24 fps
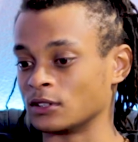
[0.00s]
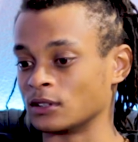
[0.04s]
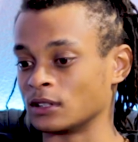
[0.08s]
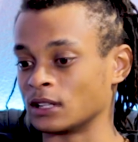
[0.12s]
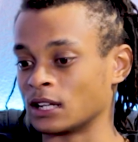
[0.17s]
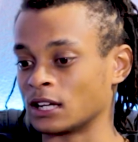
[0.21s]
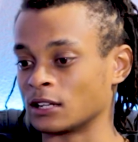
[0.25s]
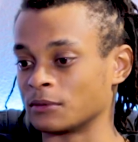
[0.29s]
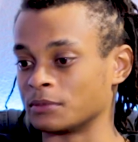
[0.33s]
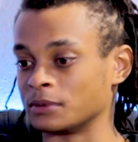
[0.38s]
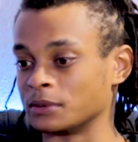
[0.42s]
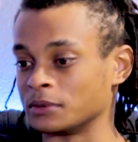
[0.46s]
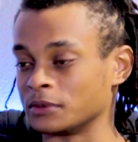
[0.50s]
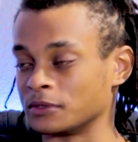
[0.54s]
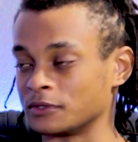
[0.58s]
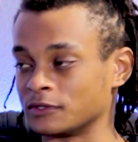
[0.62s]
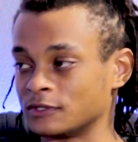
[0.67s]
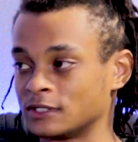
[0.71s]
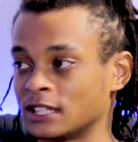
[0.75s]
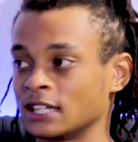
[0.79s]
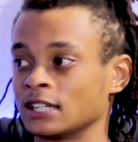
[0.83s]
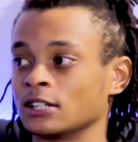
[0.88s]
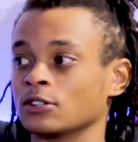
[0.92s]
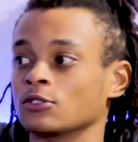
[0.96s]
though a lot of people
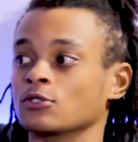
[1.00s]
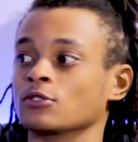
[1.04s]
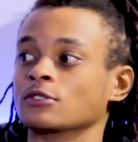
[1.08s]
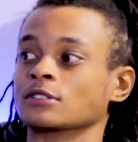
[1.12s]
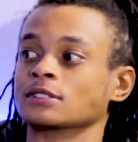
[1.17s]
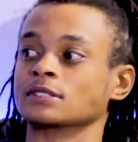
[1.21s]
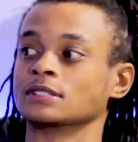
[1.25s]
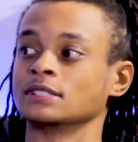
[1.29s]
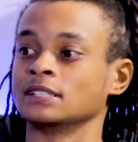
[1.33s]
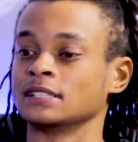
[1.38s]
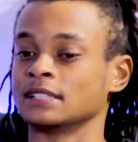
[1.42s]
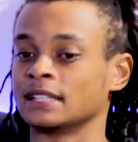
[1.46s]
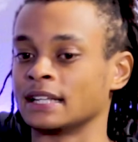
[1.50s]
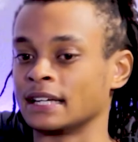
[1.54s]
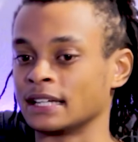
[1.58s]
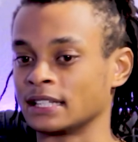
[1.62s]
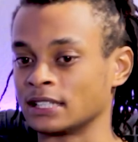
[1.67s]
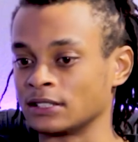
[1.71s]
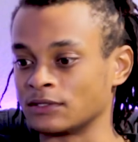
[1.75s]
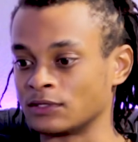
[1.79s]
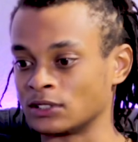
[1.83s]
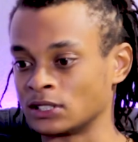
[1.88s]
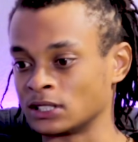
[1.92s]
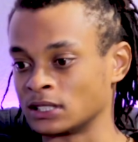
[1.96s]
have taken quarantine
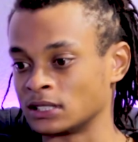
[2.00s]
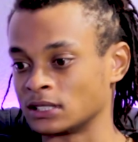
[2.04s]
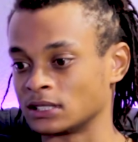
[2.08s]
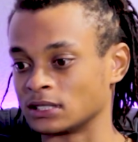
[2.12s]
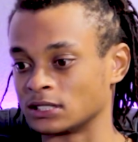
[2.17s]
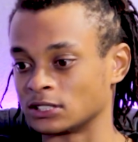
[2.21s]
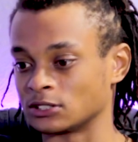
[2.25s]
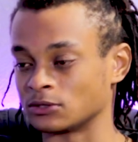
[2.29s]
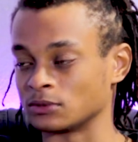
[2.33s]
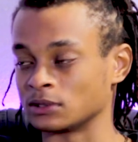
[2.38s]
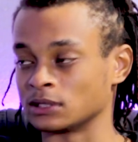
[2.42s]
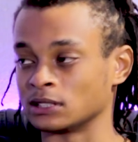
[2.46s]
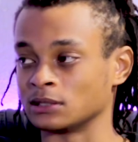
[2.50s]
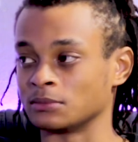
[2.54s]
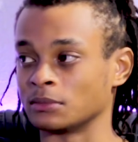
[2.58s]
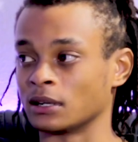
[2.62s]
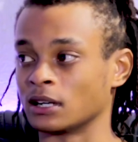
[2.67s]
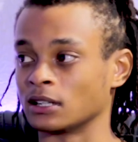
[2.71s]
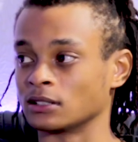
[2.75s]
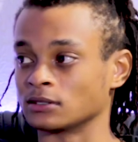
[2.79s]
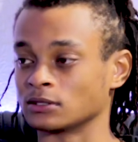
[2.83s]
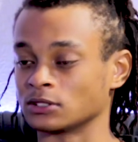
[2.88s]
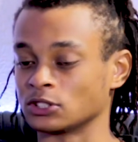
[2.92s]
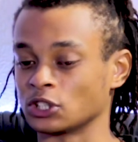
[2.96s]
negatively, it's really
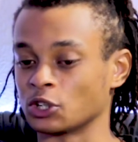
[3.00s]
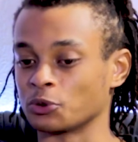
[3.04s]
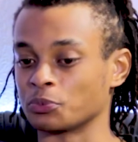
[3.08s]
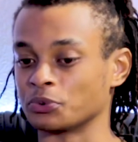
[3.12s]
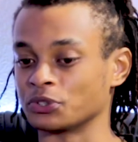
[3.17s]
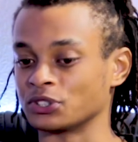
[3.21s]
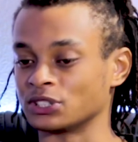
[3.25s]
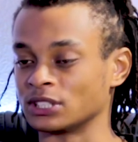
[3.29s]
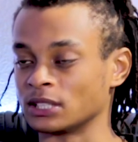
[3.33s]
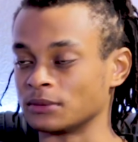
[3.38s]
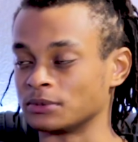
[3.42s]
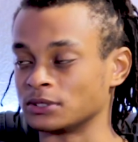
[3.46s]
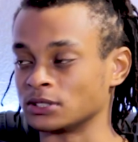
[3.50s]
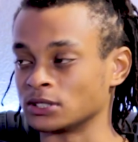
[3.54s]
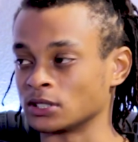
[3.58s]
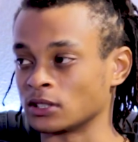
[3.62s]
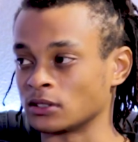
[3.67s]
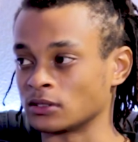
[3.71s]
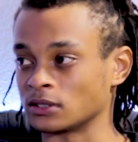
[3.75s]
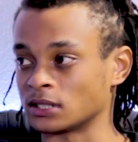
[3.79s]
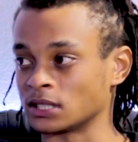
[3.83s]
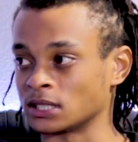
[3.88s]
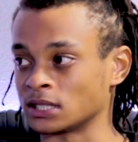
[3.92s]
about your perception on